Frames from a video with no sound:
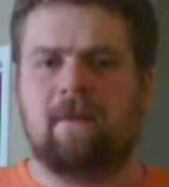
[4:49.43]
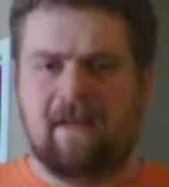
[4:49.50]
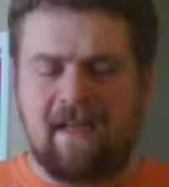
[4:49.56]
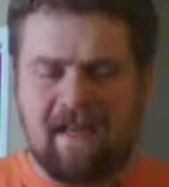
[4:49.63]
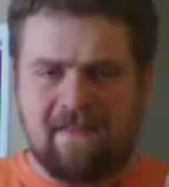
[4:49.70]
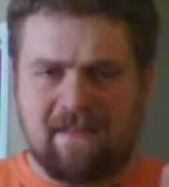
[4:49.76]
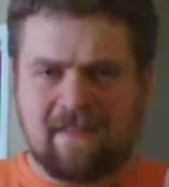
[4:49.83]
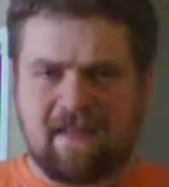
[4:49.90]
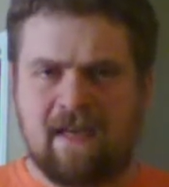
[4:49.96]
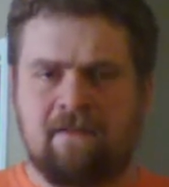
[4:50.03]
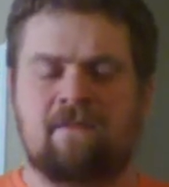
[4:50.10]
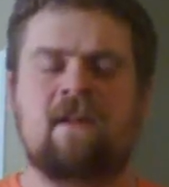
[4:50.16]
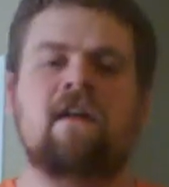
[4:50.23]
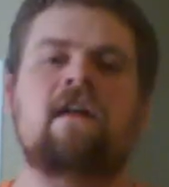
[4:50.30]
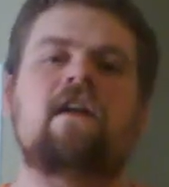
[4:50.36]
I mean, he had this
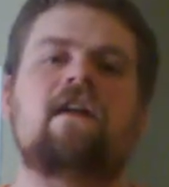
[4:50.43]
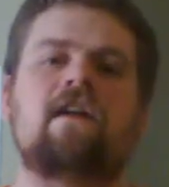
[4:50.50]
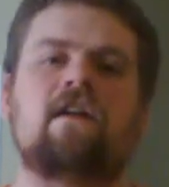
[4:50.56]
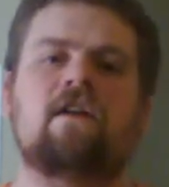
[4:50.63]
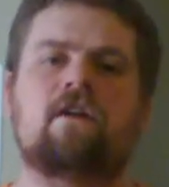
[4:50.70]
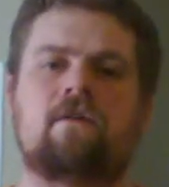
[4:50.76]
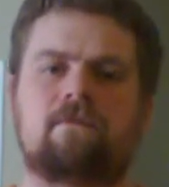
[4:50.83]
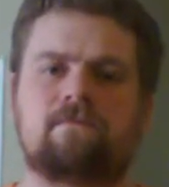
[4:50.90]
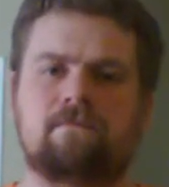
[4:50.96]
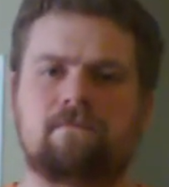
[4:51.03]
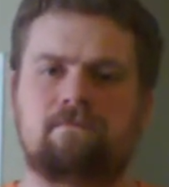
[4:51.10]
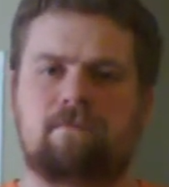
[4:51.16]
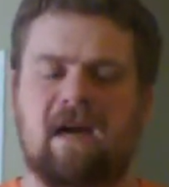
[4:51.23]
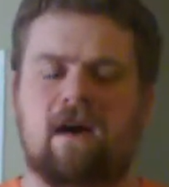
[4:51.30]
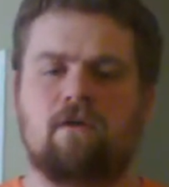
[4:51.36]
kind of, you know,
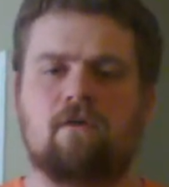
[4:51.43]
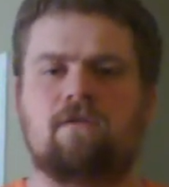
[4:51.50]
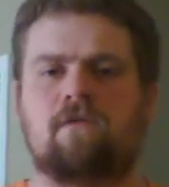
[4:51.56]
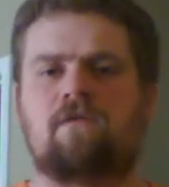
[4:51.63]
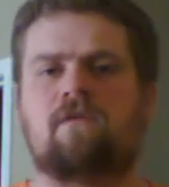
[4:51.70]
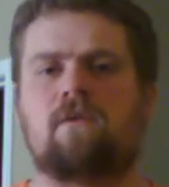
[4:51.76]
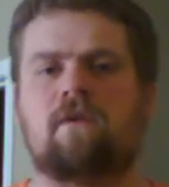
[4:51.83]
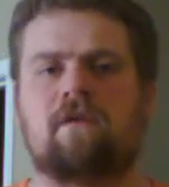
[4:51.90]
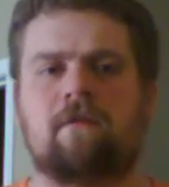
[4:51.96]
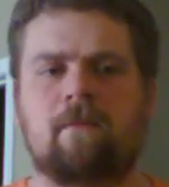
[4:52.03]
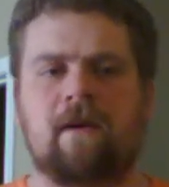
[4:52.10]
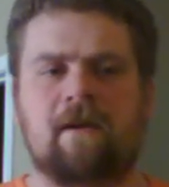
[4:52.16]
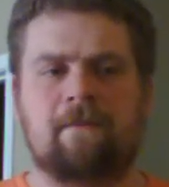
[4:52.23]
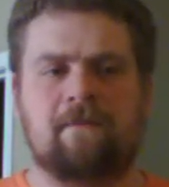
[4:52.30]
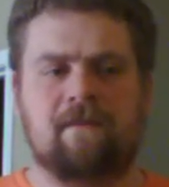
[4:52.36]
powerful force
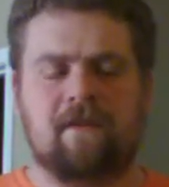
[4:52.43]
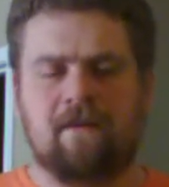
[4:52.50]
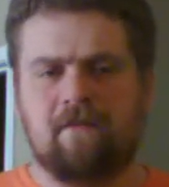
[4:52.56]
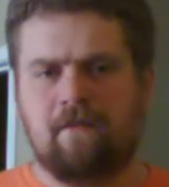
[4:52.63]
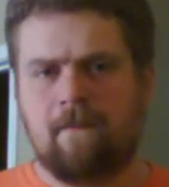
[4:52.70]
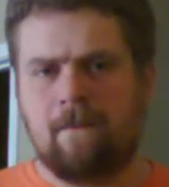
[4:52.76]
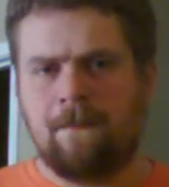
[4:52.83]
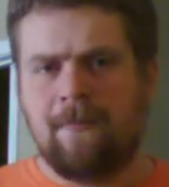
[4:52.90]
about himself.